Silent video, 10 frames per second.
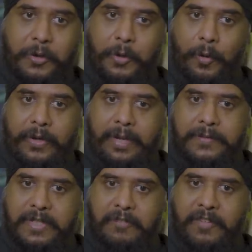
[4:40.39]
grown
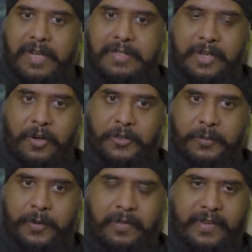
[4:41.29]
himself as an
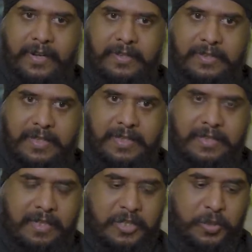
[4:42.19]
entrepreneur that
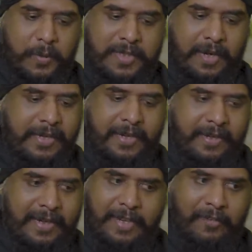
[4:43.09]
understands the consumer
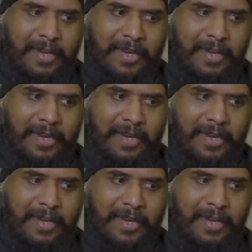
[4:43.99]
psyche really